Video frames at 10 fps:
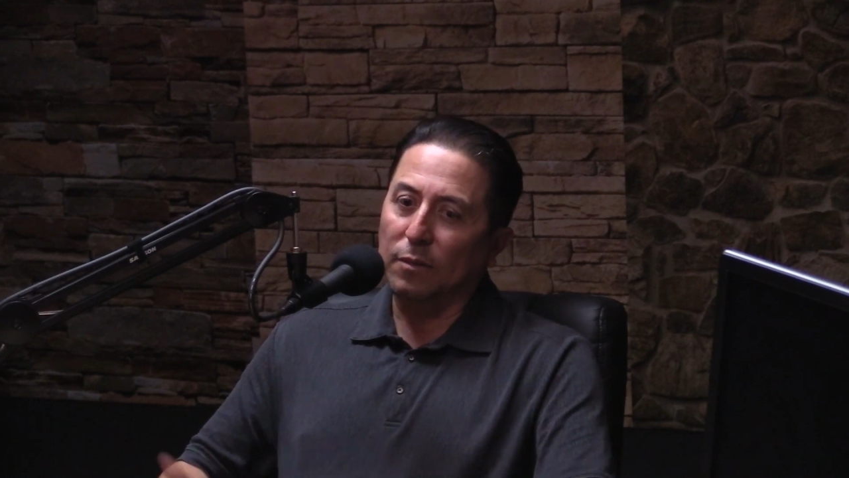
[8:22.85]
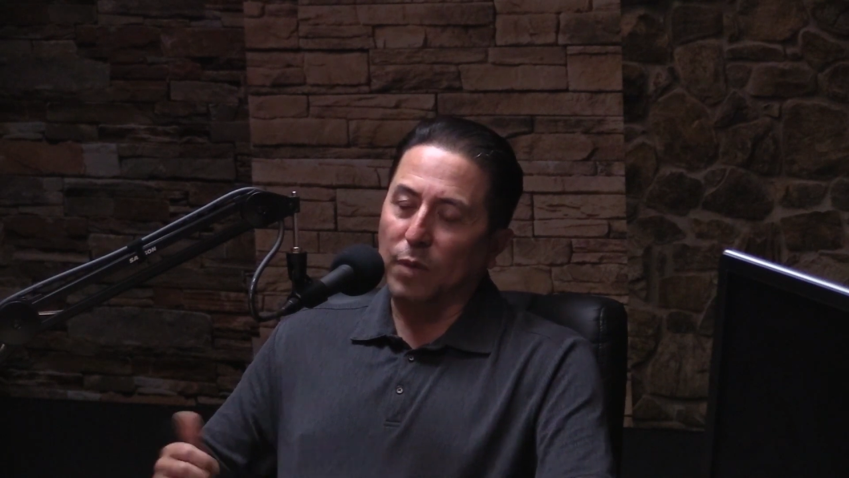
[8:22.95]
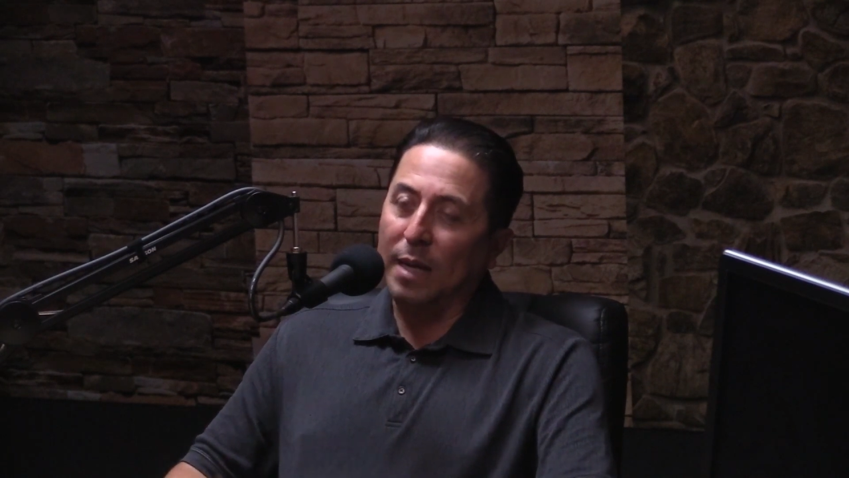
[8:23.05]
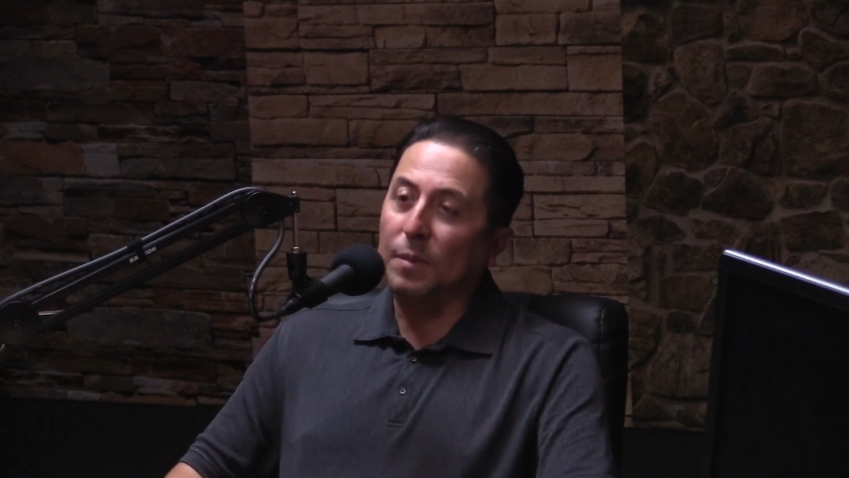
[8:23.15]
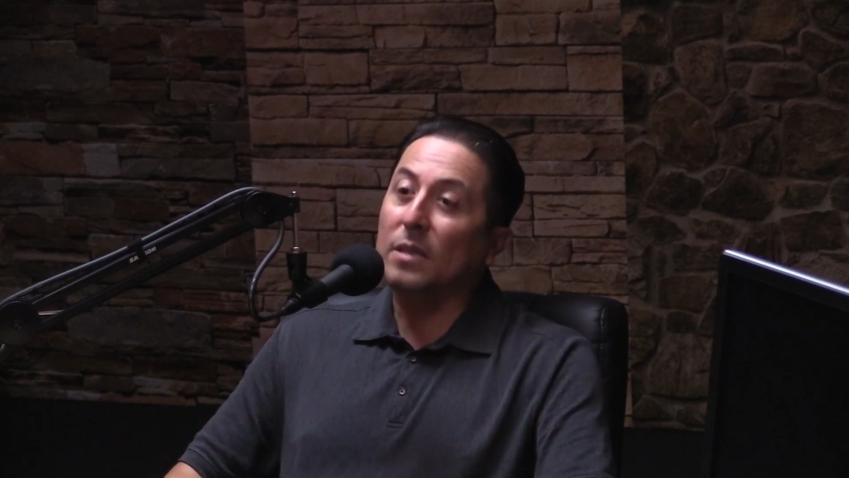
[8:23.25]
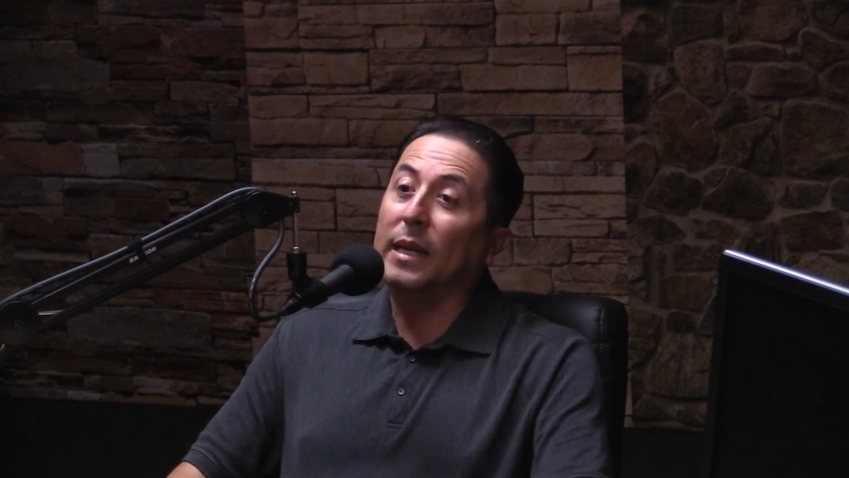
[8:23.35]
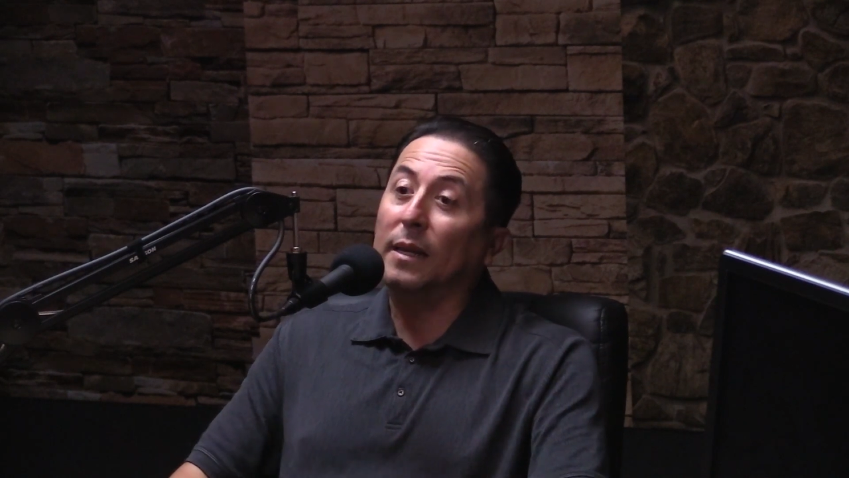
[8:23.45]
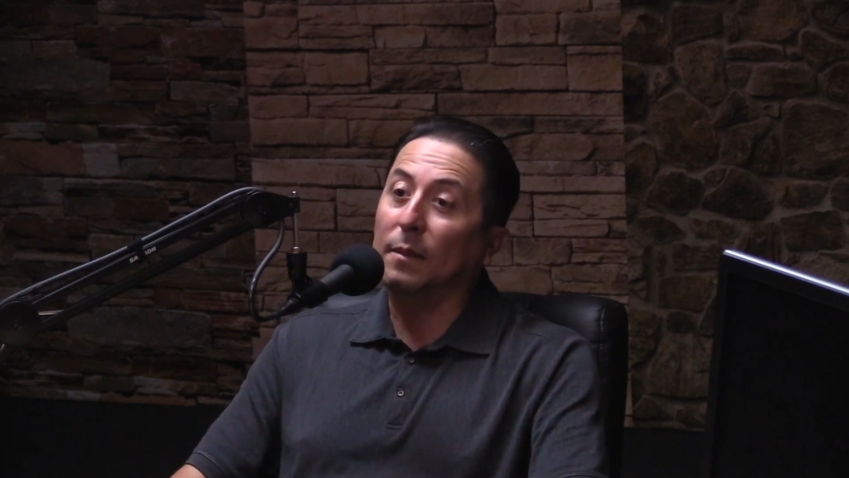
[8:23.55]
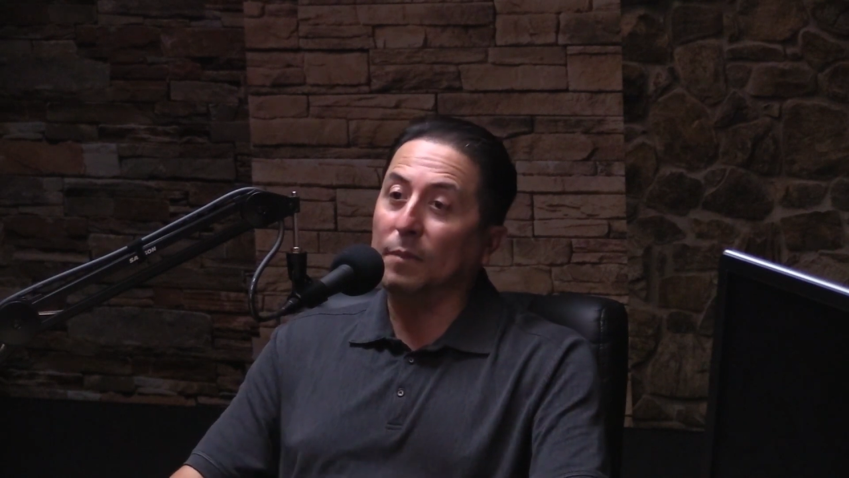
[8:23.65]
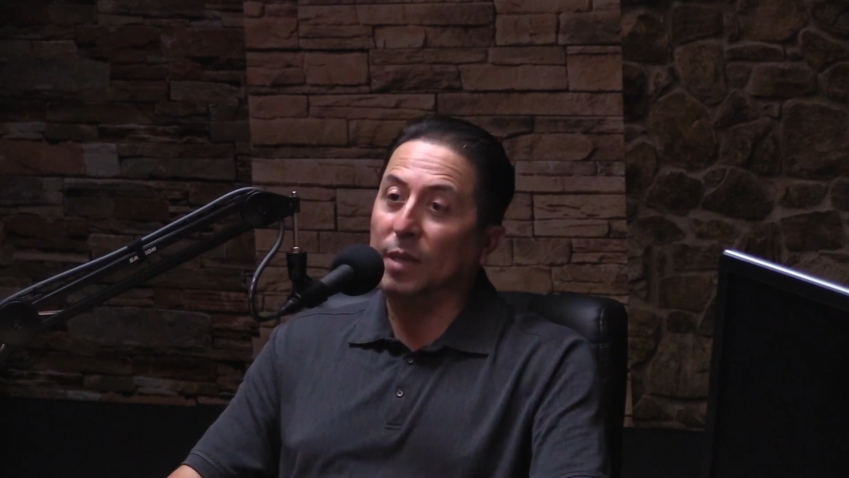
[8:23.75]
Rams
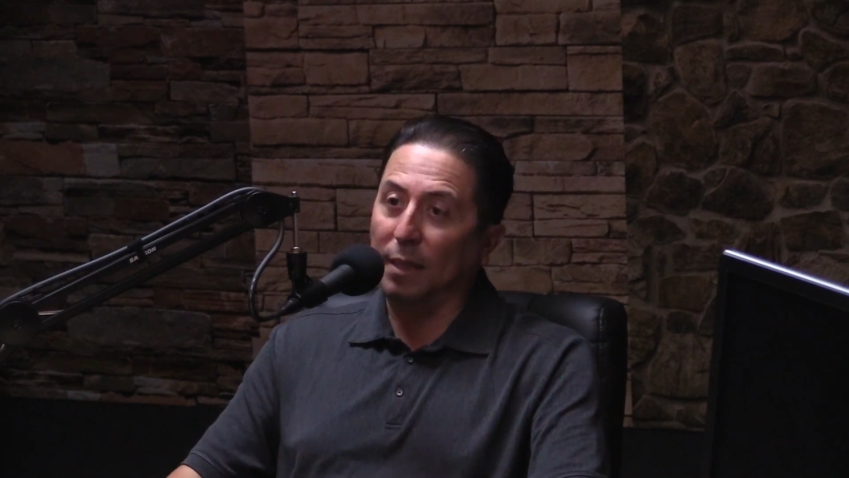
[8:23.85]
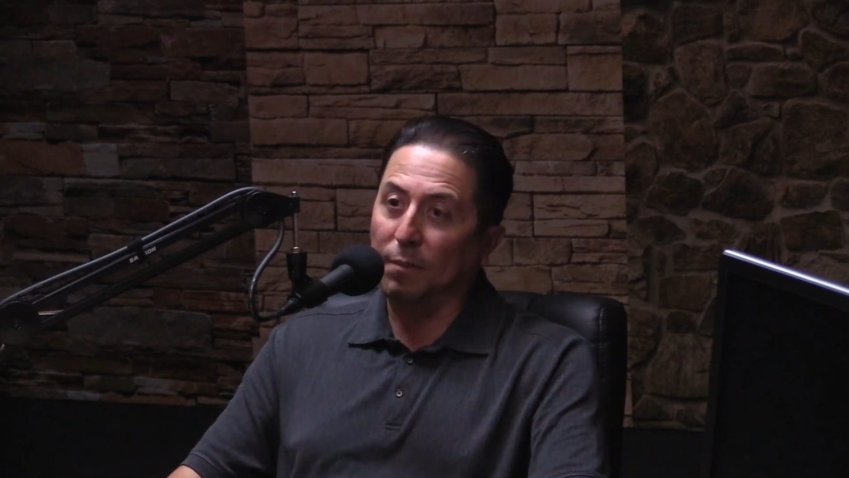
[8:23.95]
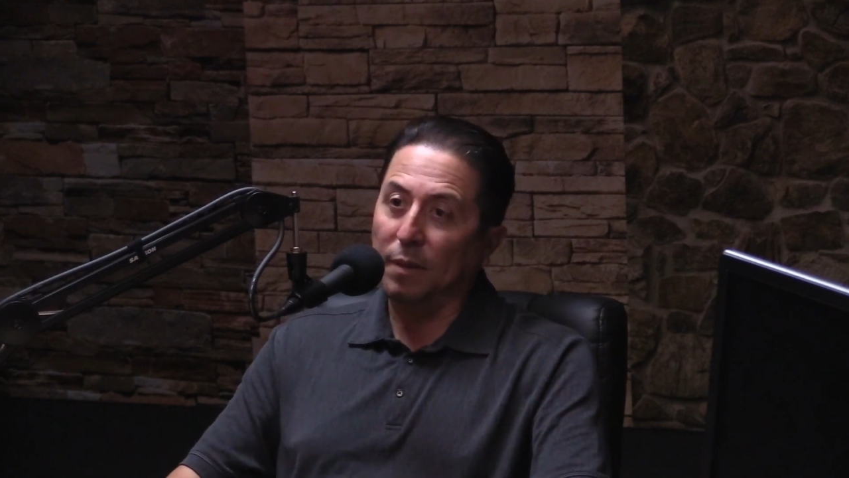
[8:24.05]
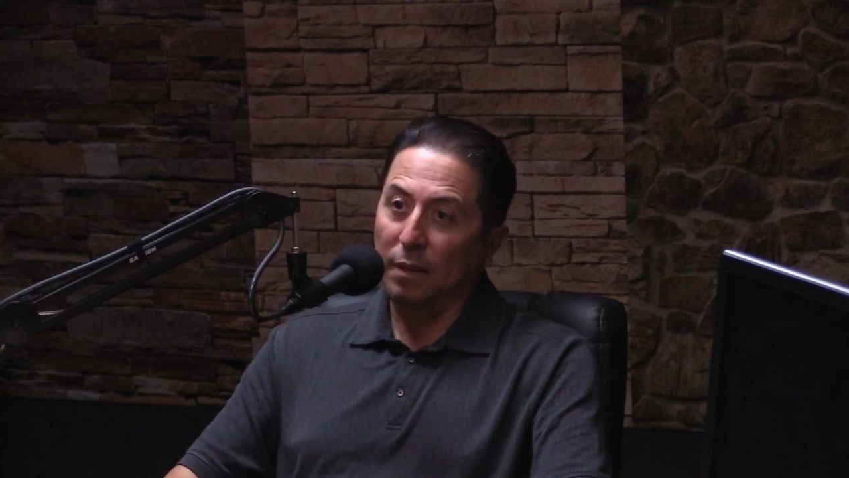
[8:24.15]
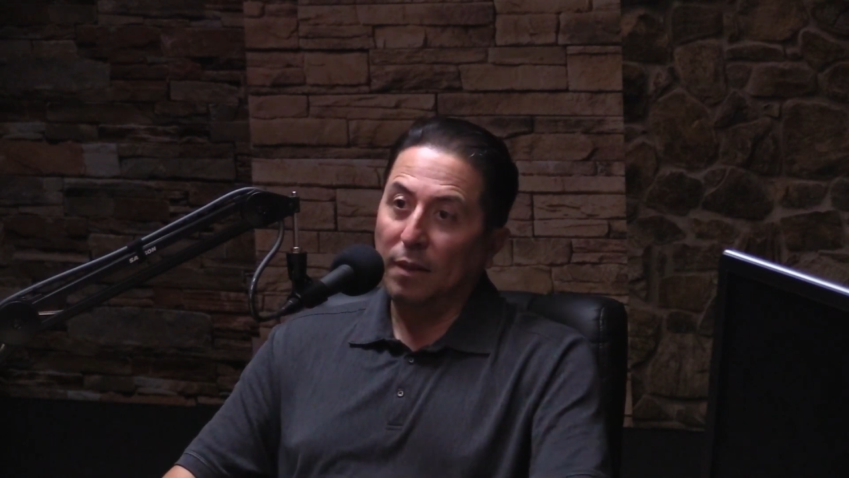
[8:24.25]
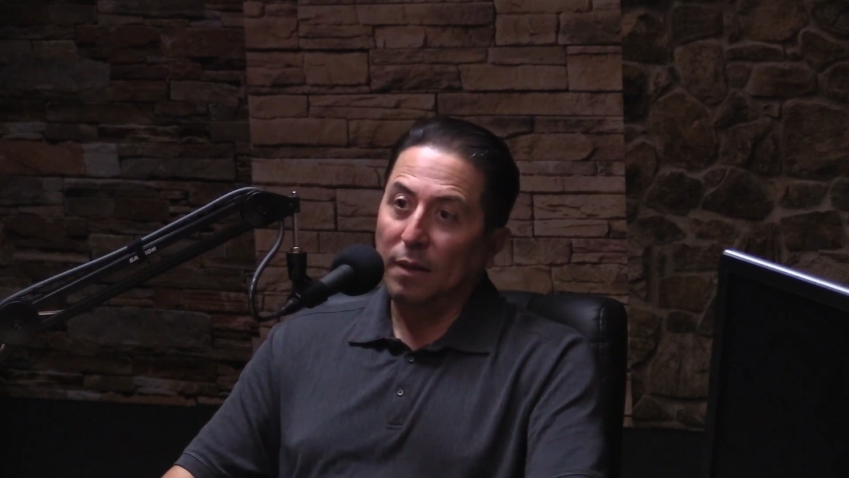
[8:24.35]
Stadium team.